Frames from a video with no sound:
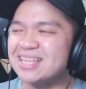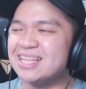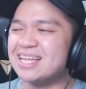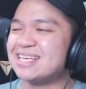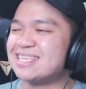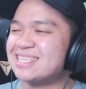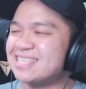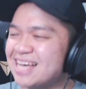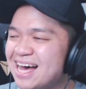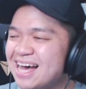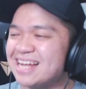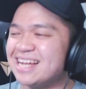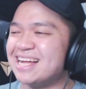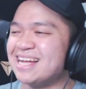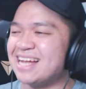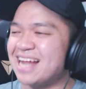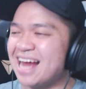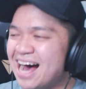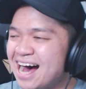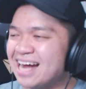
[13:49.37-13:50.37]
this side to
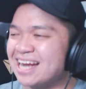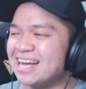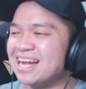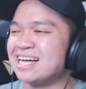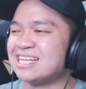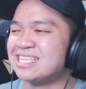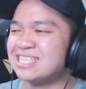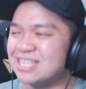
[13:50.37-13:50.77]
Nana